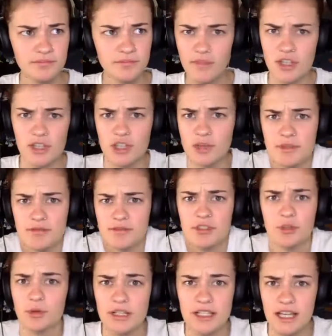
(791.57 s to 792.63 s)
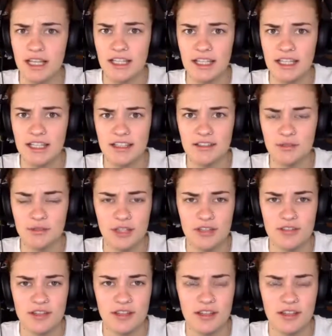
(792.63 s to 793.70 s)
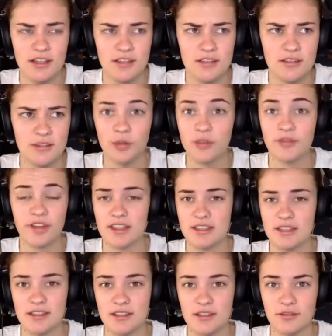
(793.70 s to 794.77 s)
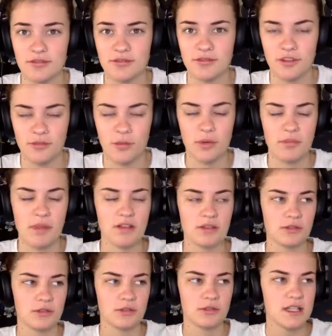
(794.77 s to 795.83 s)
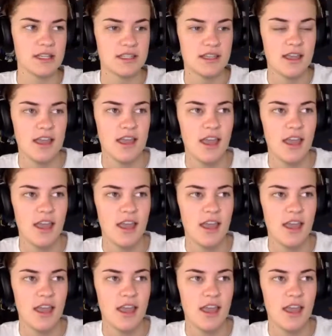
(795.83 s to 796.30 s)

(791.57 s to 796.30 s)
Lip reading: in terms of storytelling and all the facets of what Mandalorian is.